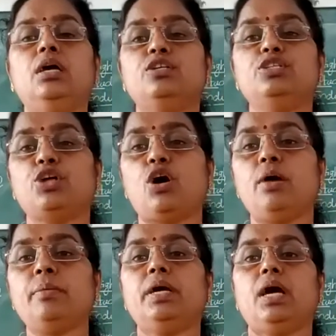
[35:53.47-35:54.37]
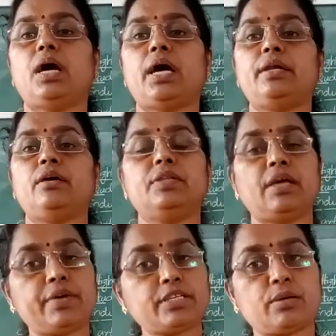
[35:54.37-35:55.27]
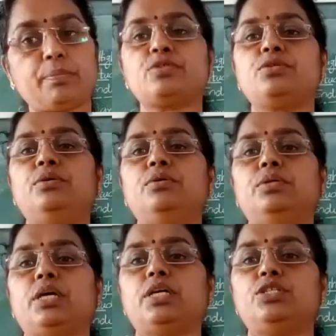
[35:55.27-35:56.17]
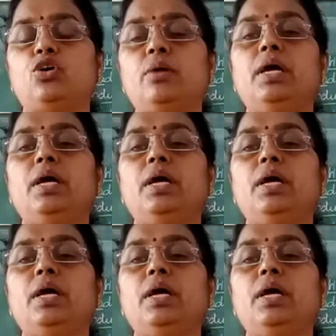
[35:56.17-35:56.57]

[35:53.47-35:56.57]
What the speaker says: job and they were supposed to do the job,